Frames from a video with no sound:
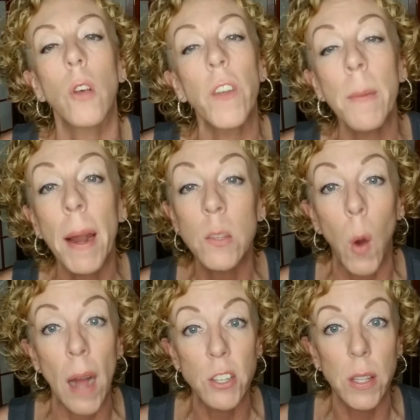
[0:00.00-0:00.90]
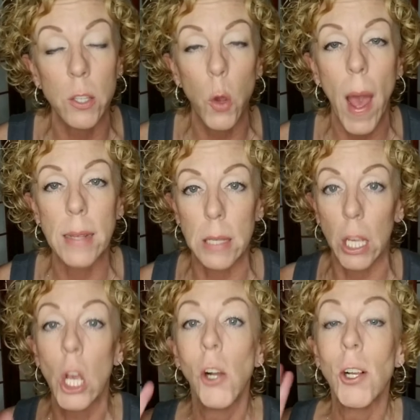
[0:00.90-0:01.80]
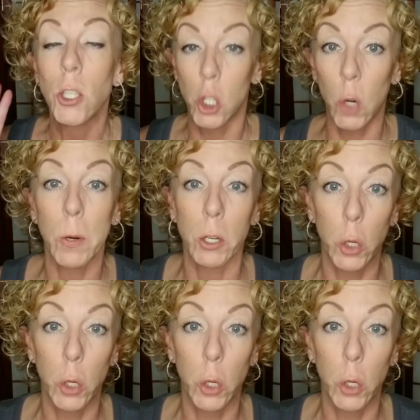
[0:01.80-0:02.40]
if anybody's watching this who has like super